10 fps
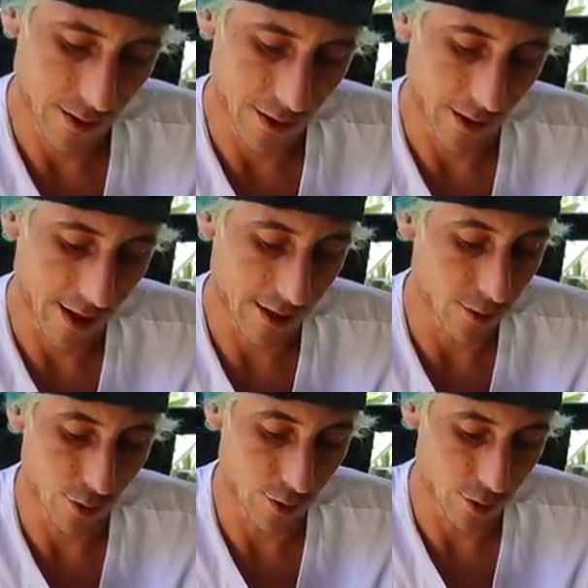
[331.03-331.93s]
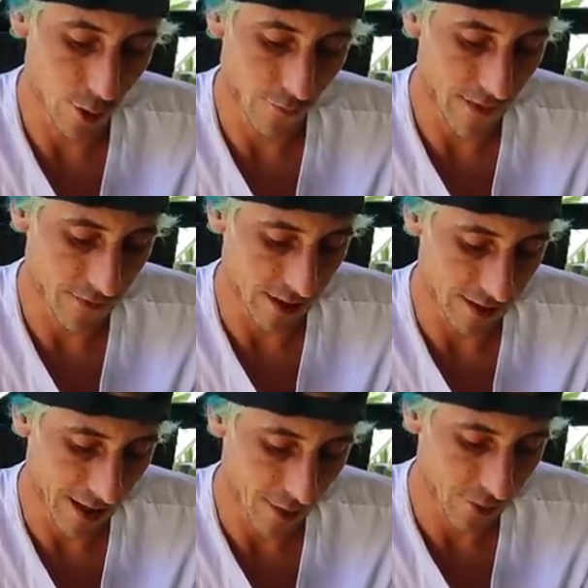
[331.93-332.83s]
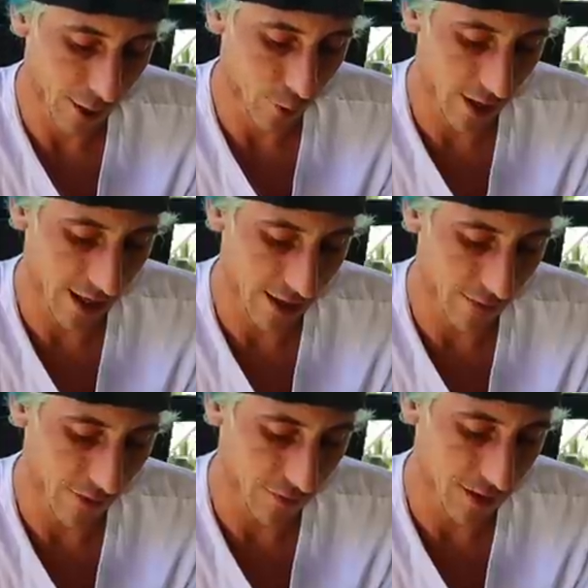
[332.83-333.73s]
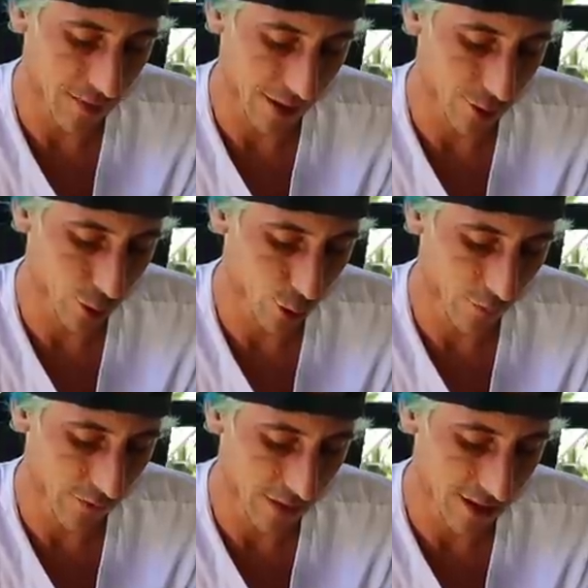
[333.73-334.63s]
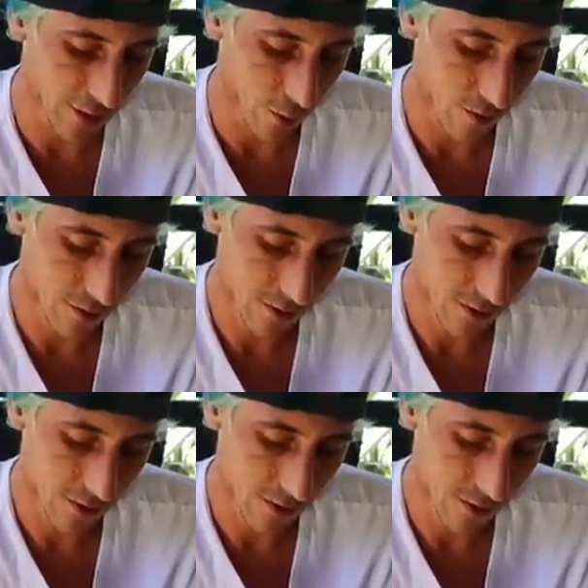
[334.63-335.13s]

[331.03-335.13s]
All right, no, there's no 50s. I don't think we're getting the 50 because there's no 50s at all.